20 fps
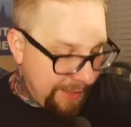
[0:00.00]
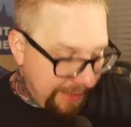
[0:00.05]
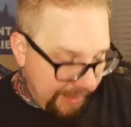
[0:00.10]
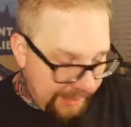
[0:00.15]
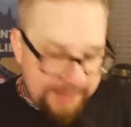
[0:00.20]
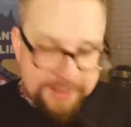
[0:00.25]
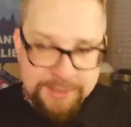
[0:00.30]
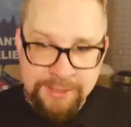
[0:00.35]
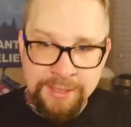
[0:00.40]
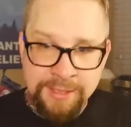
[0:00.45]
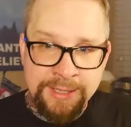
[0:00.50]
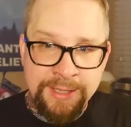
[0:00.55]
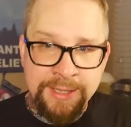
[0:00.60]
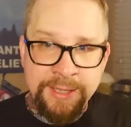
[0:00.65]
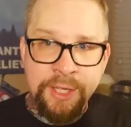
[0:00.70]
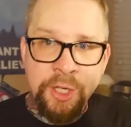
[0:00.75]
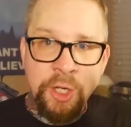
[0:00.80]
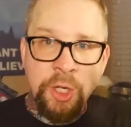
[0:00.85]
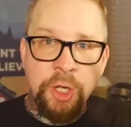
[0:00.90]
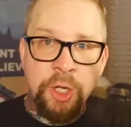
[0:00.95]

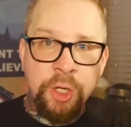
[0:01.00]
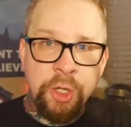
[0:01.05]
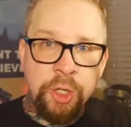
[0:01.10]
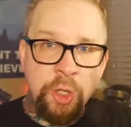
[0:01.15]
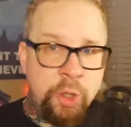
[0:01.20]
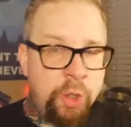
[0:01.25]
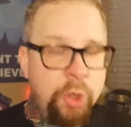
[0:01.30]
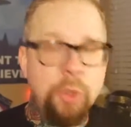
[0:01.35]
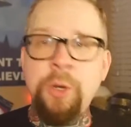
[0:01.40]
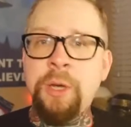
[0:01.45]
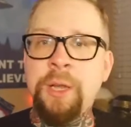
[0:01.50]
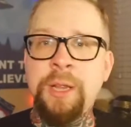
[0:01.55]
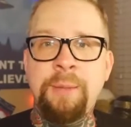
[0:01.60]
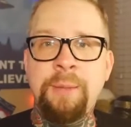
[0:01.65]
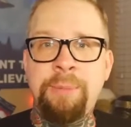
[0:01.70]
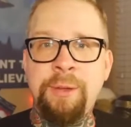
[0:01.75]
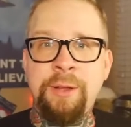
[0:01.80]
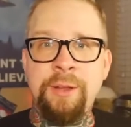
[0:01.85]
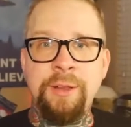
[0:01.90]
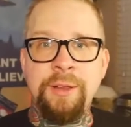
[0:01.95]
easily
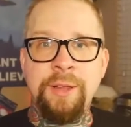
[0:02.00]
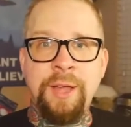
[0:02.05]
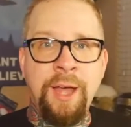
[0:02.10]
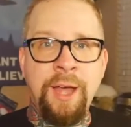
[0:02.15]
Googleable.